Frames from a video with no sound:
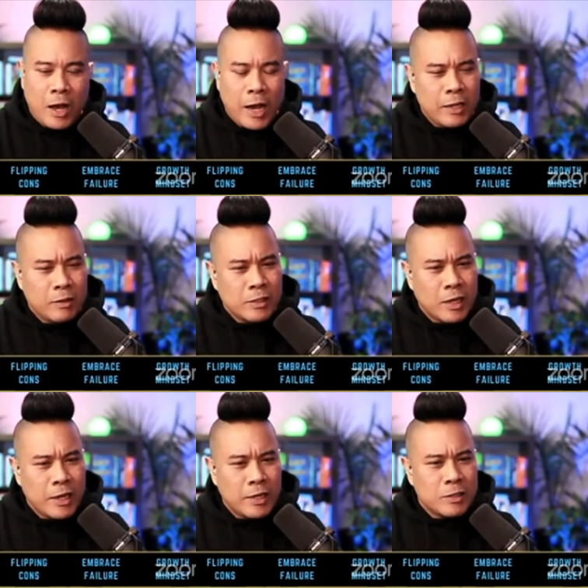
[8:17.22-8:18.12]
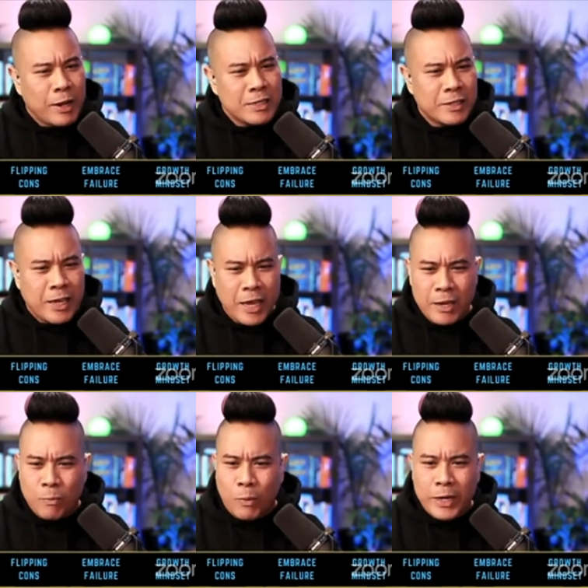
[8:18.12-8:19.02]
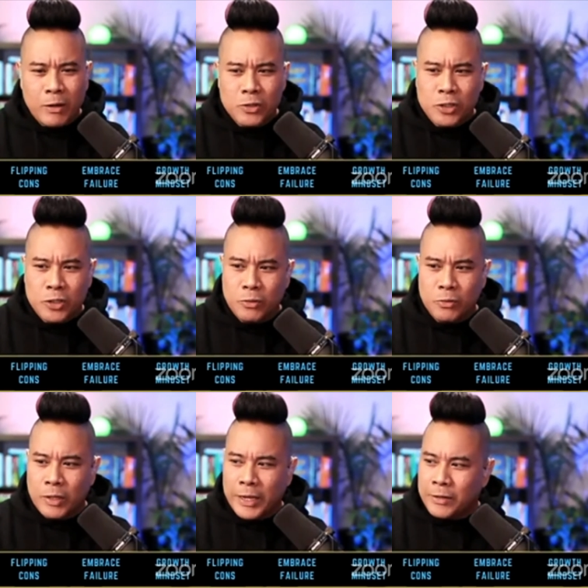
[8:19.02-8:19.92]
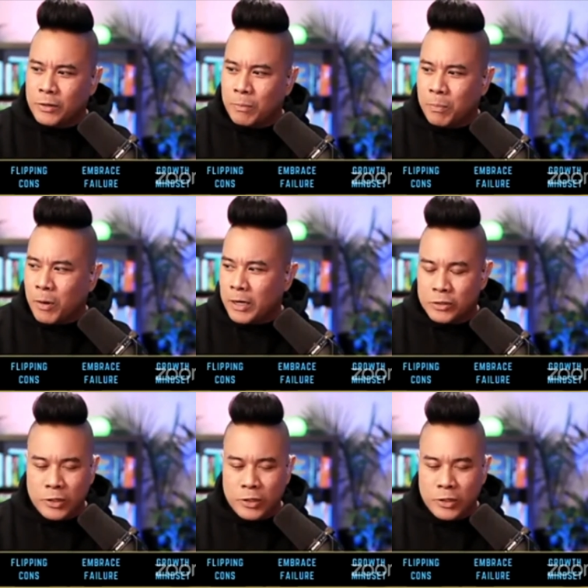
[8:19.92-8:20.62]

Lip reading: I decided, someone asked like, hey, why don't you like do parties?